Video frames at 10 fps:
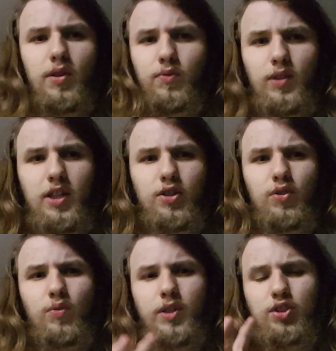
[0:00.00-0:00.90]
and
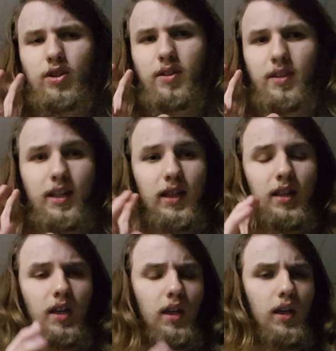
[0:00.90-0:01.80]
Riku, which are
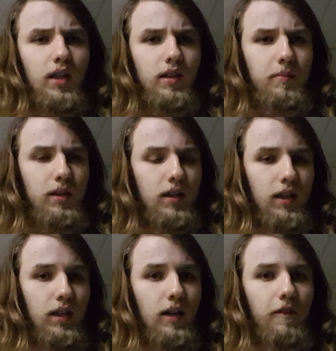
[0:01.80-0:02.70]
the, let me
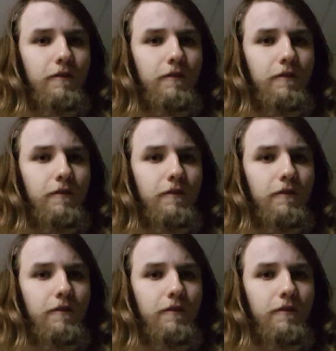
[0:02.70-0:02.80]
think,